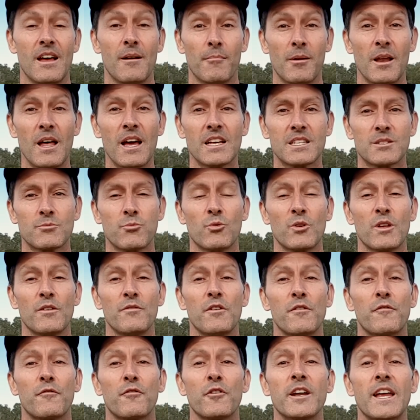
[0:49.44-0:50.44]
Plus, we'll
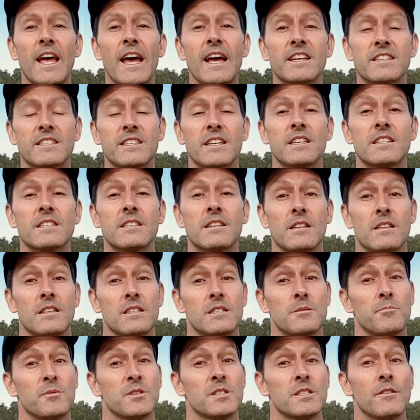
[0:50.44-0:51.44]
give you free access to the
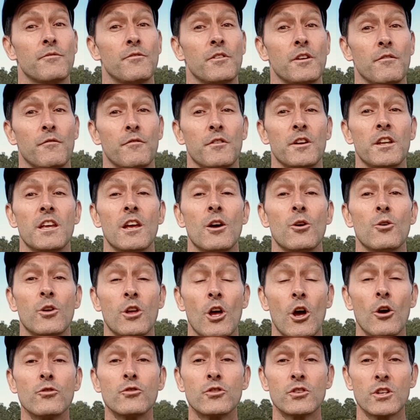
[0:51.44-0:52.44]
specific video
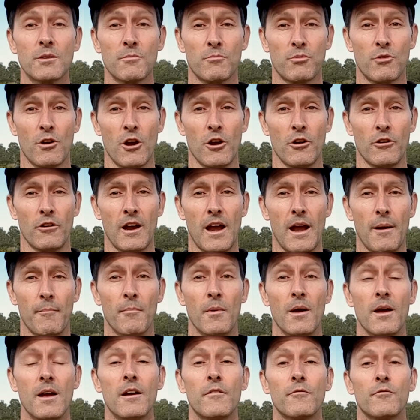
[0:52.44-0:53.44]
coaching
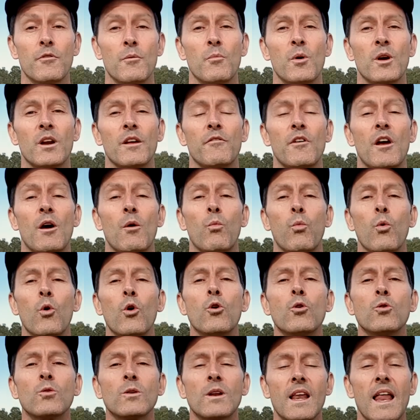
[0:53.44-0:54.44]
program from one of our
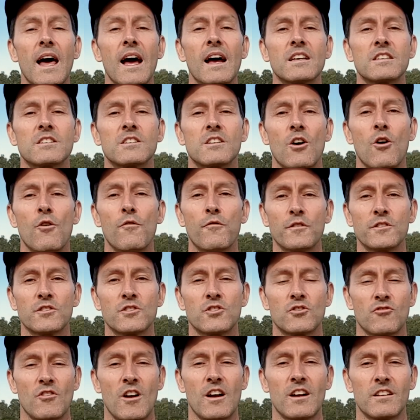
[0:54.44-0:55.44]
world-class golf
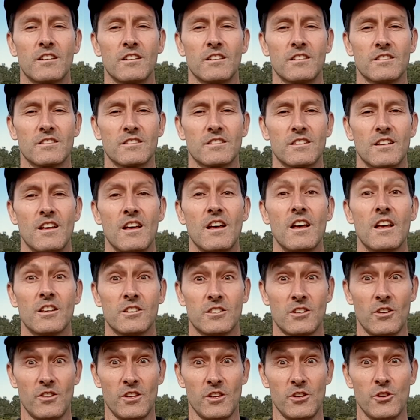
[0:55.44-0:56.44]
instructors
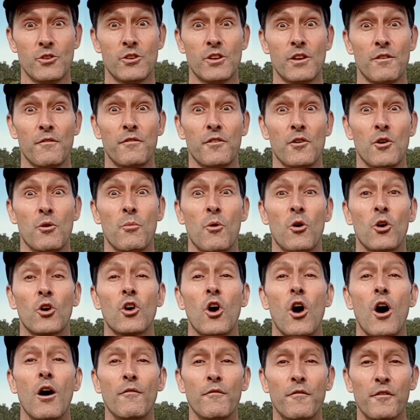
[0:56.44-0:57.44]
so that you can feel more
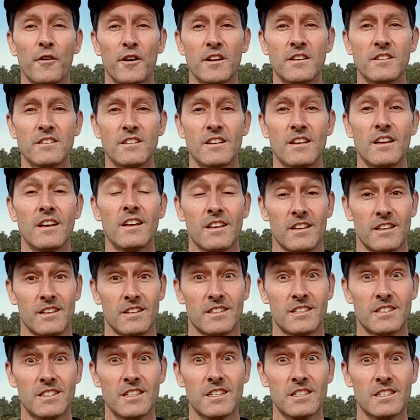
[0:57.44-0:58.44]
confident,
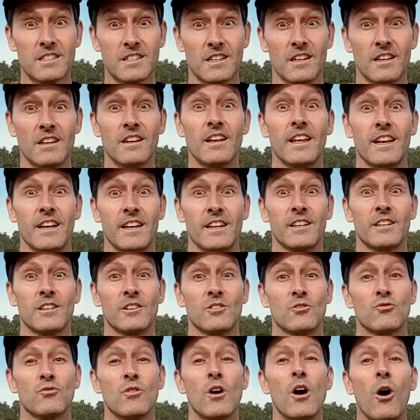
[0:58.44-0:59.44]
consistent and in
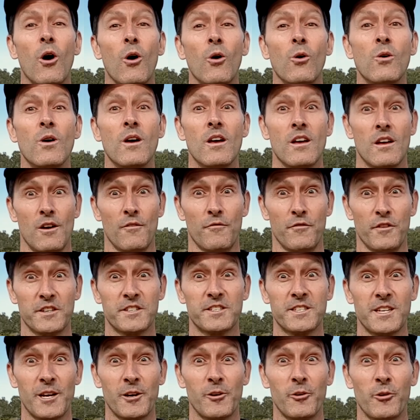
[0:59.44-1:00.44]
control of
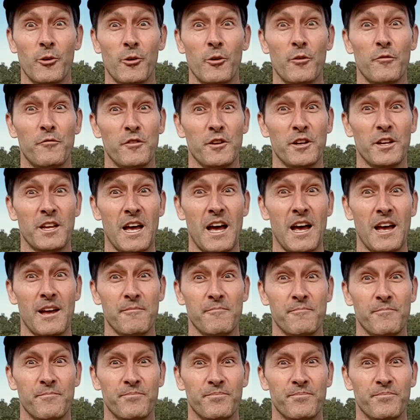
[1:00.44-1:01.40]
this area of your game.